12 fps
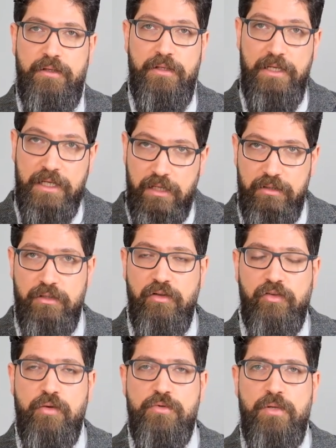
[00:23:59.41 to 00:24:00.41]
The link in the
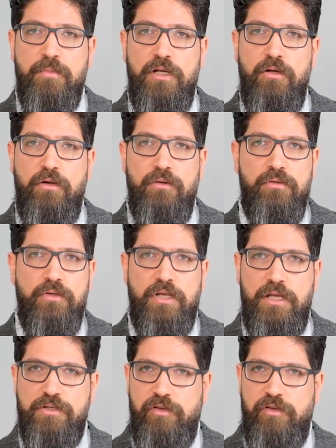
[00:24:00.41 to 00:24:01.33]
description below, you can